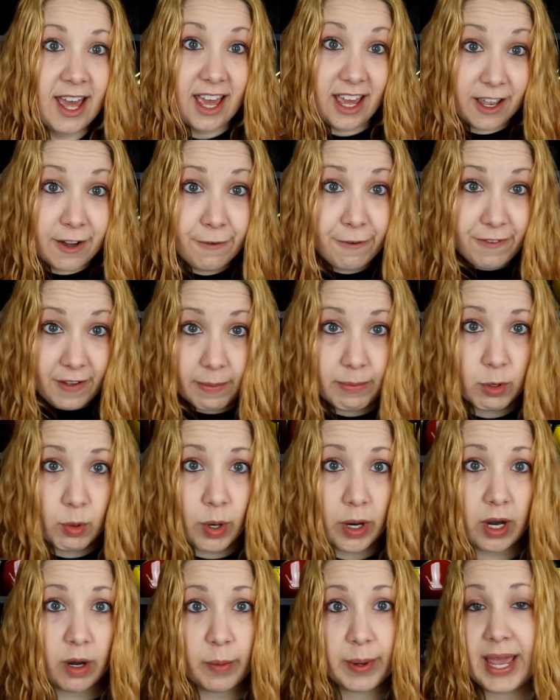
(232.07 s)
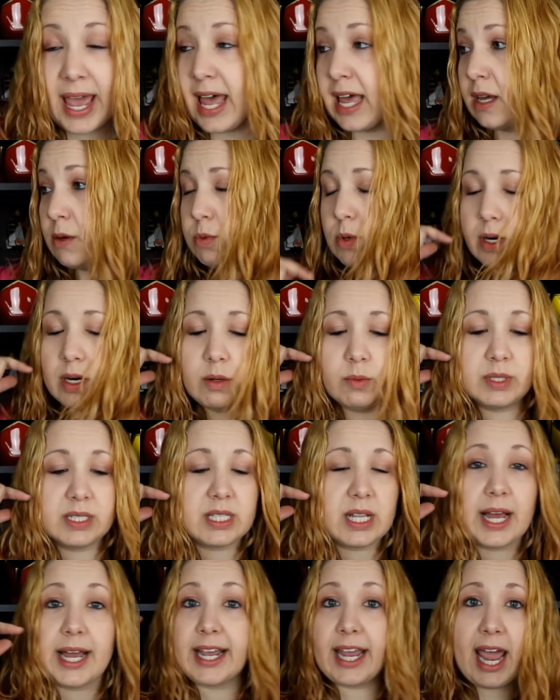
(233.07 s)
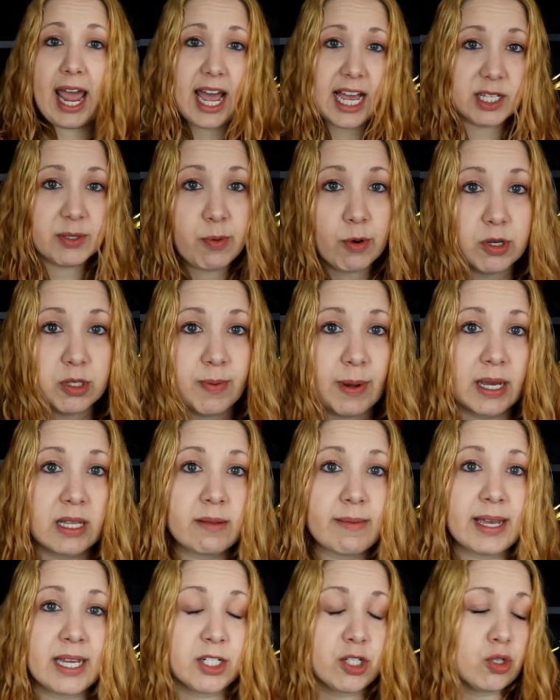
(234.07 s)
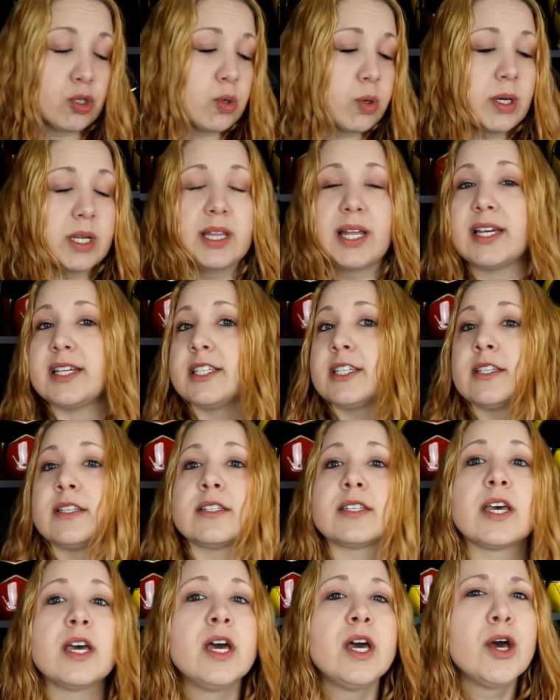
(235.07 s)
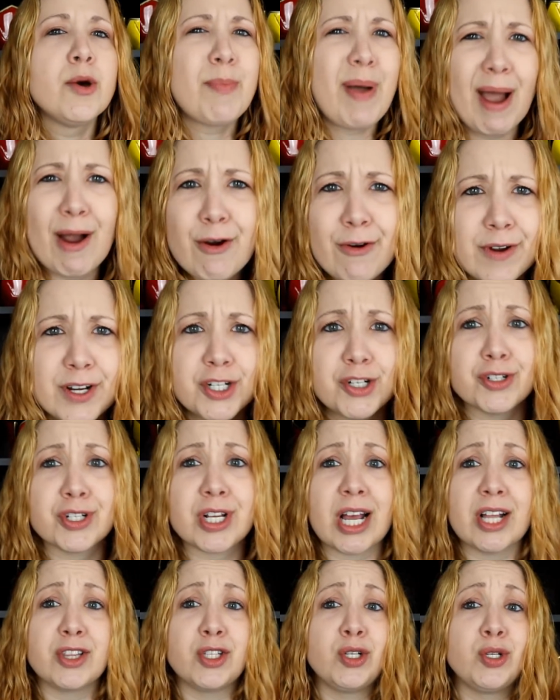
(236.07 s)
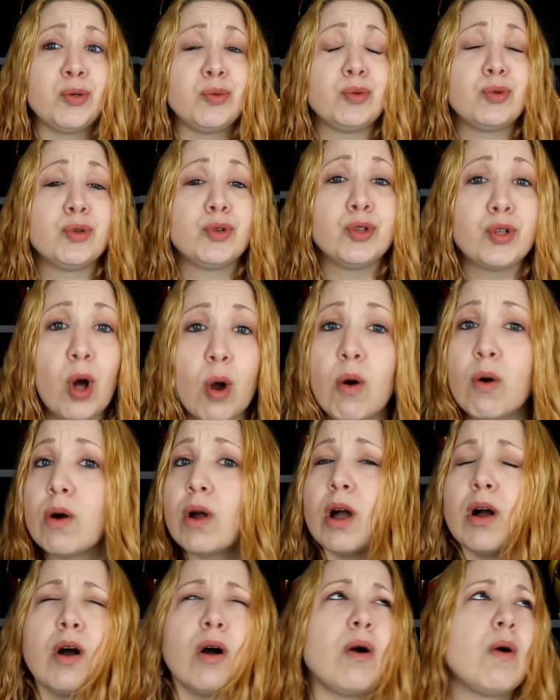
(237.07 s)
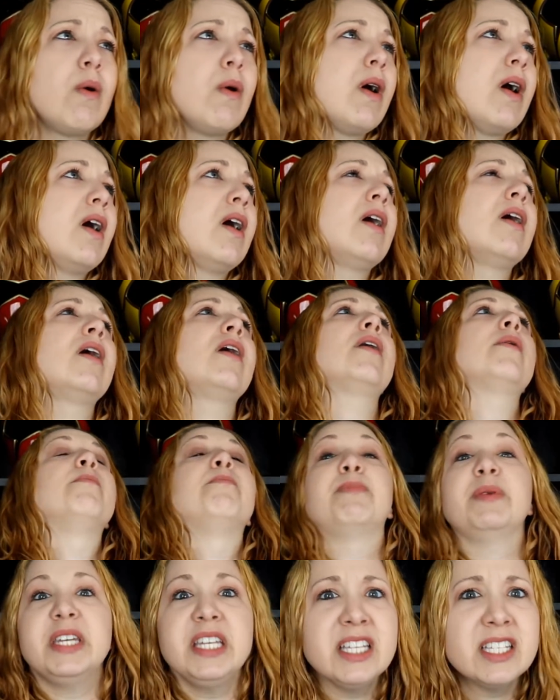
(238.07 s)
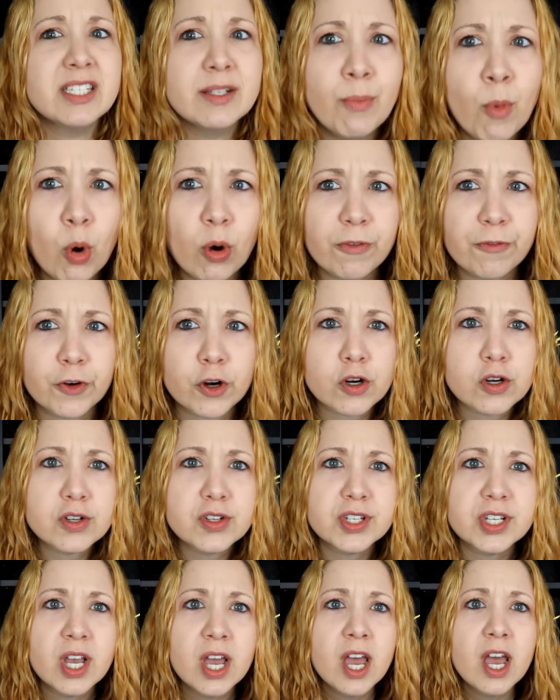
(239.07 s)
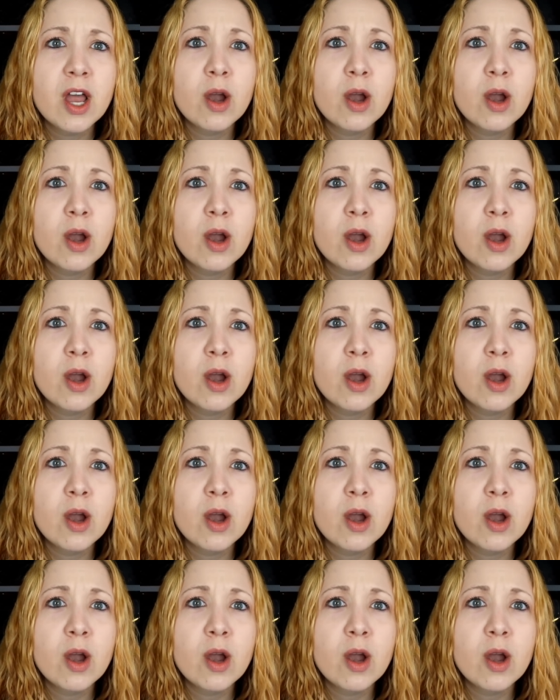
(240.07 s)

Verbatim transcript: in February we had where it was like Hasbro's buying the master toy license, Power Rangers got the new logo, uh, Beast Morphers.